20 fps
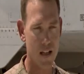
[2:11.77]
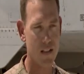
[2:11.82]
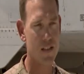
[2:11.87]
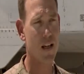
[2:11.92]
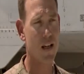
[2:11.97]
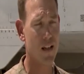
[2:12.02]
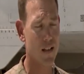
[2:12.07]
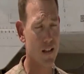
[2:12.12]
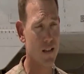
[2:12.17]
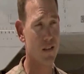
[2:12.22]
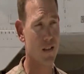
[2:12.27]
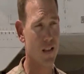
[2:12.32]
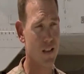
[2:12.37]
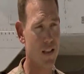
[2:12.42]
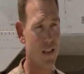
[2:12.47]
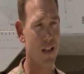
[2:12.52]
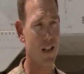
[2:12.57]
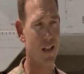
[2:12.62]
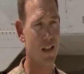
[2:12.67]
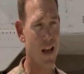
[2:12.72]
The A-10 is
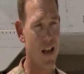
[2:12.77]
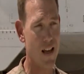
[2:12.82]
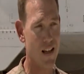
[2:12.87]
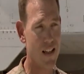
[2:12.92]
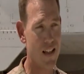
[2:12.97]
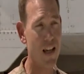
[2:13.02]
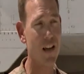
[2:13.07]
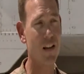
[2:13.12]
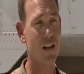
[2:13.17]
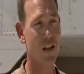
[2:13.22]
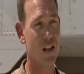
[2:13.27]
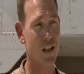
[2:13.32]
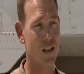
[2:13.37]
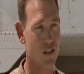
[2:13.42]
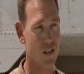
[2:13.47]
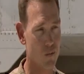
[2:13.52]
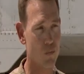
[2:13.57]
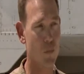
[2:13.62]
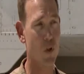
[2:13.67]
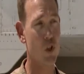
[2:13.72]
indeed a
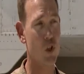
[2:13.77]
killing